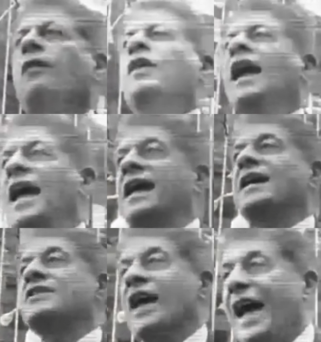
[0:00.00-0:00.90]
The
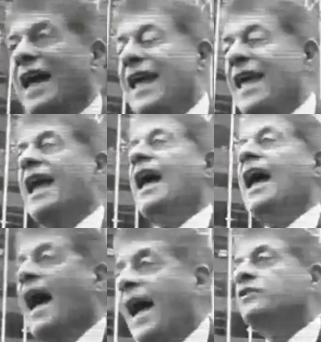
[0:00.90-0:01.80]
NSA
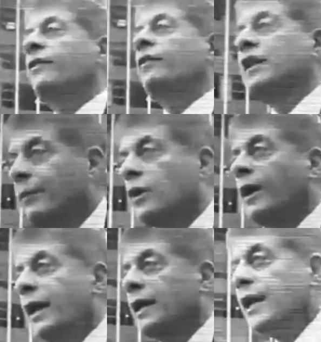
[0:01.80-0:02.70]
hacked the
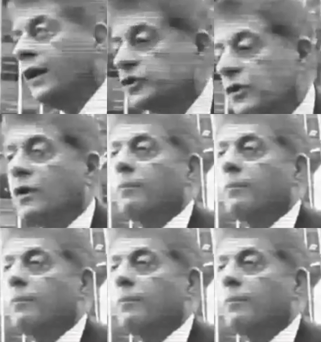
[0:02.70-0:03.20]
Democratic National